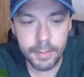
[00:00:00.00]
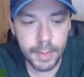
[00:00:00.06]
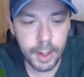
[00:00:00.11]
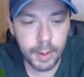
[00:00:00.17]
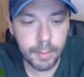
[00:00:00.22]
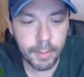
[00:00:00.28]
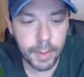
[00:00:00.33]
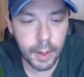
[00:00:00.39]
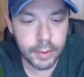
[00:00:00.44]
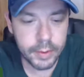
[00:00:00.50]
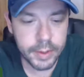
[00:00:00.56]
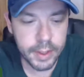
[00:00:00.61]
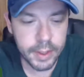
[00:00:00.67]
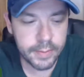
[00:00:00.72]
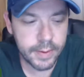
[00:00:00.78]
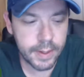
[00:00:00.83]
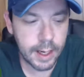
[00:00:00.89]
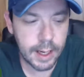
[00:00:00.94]
but most
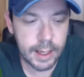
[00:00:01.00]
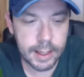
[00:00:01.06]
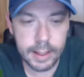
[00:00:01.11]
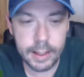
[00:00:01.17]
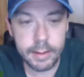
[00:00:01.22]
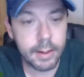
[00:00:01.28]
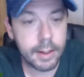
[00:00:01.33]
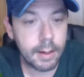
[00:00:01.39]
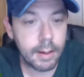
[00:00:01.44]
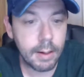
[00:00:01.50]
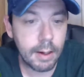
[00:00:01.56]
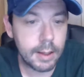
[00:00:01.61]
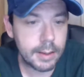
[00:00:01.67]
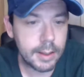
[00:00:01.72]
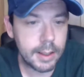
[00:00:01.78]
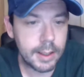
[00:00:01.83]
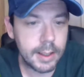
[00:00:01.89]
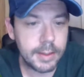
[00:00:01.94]
of it I hear it
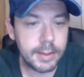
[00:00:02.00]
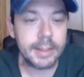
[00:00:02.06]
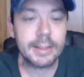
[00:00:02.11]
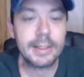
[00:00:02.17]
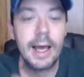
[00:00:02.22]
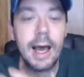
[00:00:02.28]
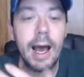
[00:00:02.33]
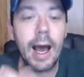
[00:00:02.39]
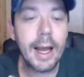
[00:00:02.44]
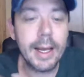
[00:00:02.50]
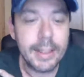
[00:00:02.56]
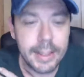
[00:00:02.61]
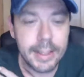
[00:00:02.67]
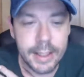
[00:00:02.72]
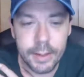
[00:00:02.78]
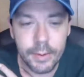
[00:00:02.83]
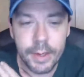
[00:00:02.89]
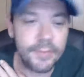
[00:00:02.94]
constantly because I
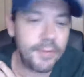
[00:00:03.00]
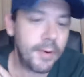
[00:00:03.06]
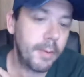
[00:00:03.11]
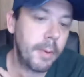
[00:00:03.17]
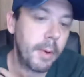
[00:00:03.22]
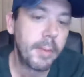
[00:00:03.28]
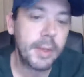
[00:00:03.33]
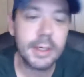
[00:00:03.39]
stay away from it,